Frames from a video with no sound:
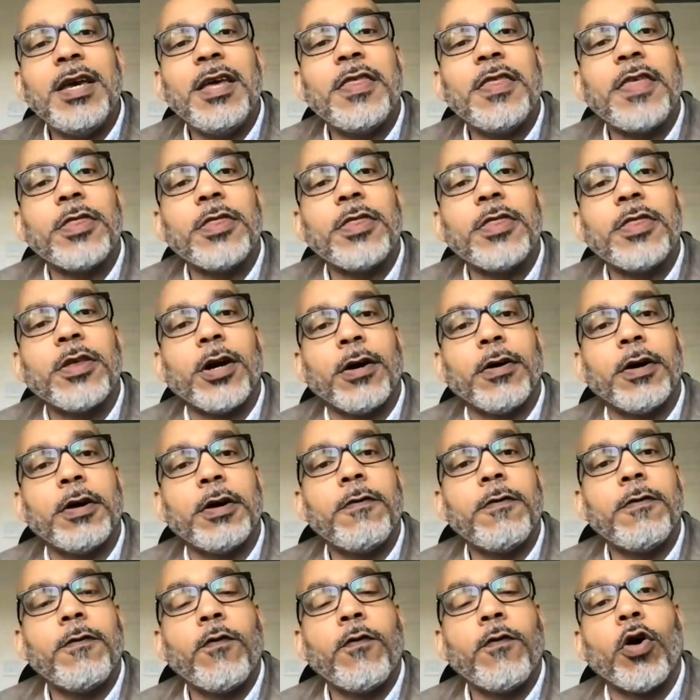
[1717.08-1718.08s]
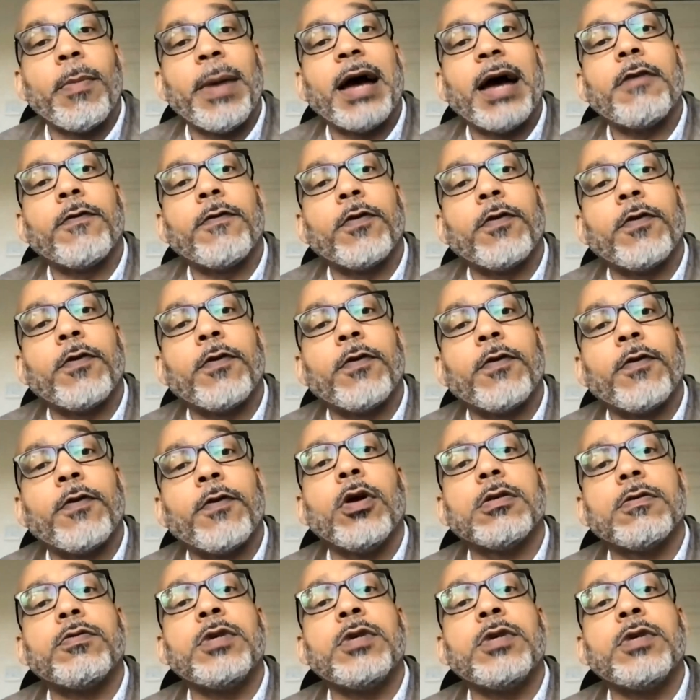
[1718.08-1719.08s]
me that the current format for a
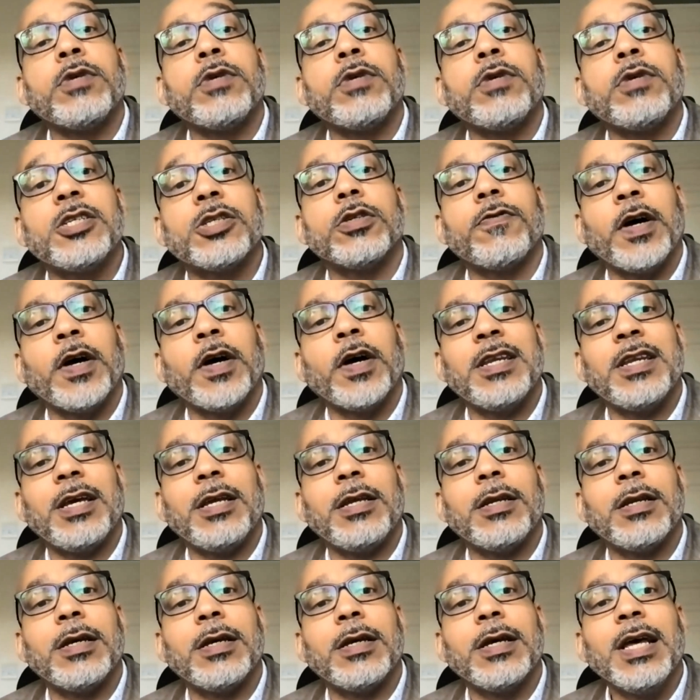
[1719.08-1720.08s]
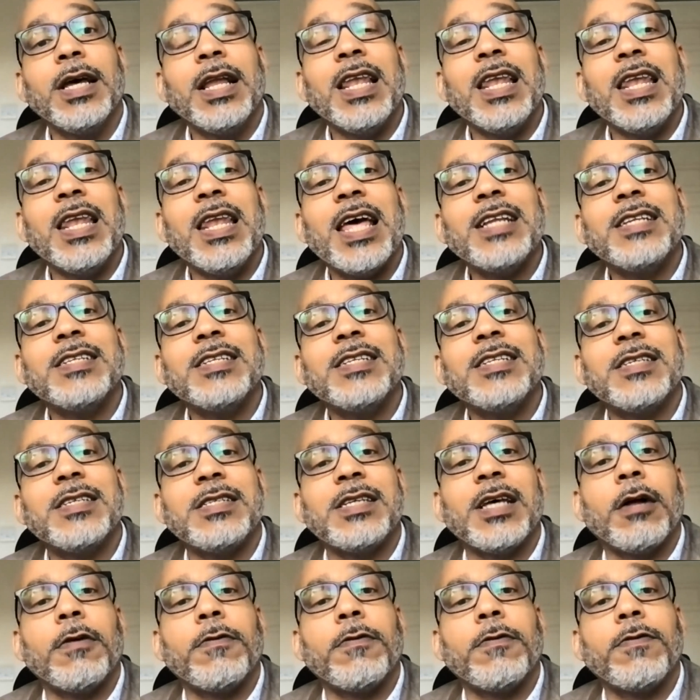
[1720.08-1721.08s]
lot of research funding
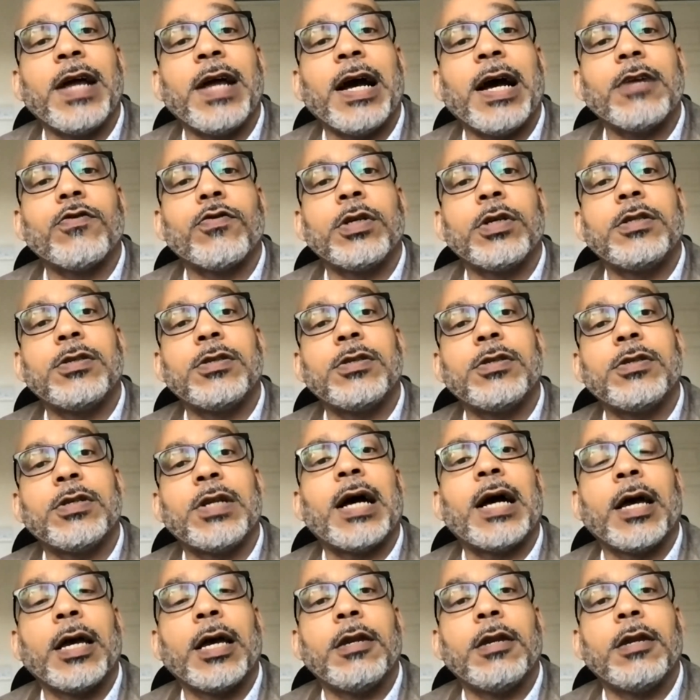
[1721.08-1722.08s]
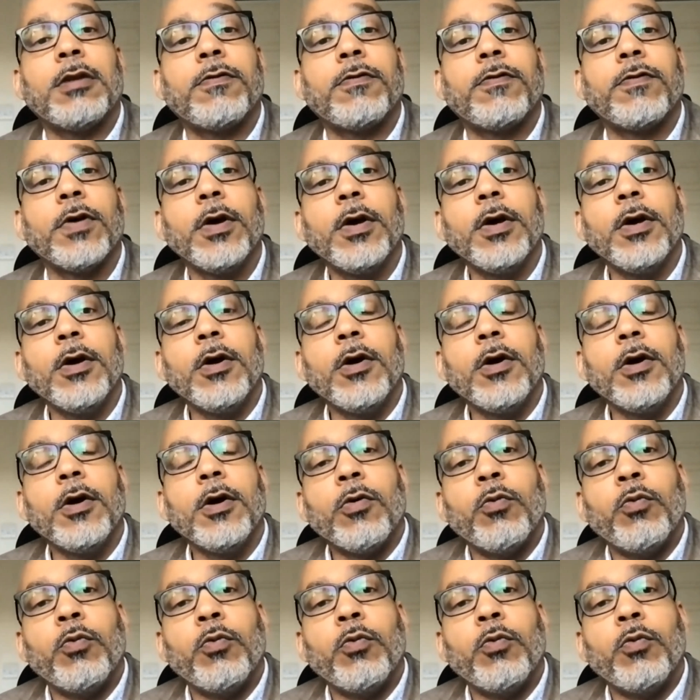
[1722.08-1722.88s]
lends itself naturally to that kind of